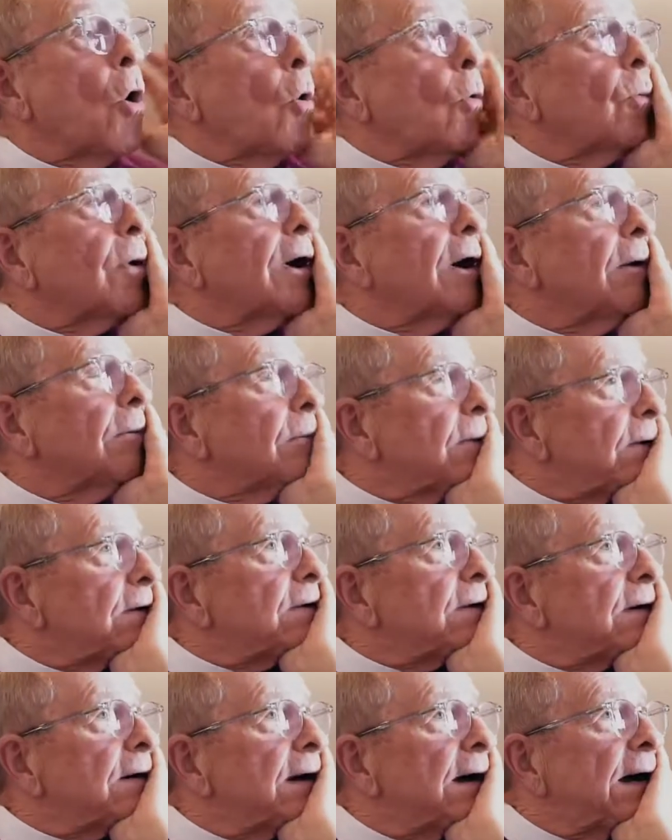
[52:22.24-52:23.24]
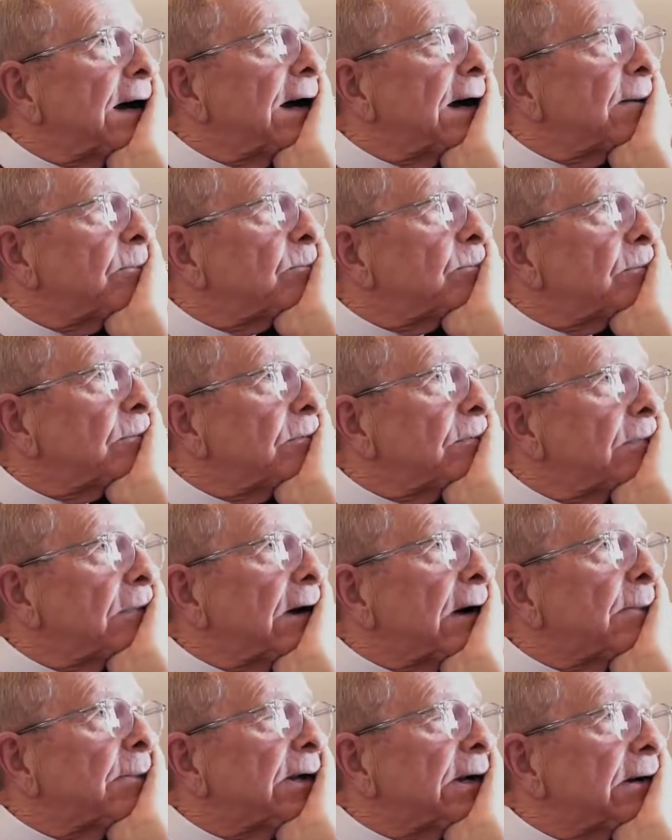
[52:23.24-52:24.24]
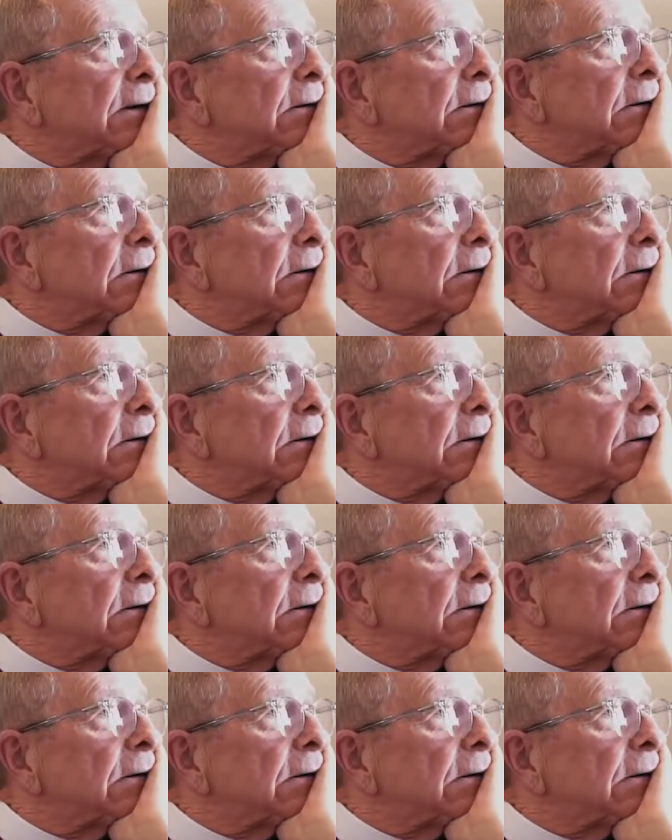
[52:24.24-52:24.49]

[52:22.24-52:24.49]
well, um, I mean,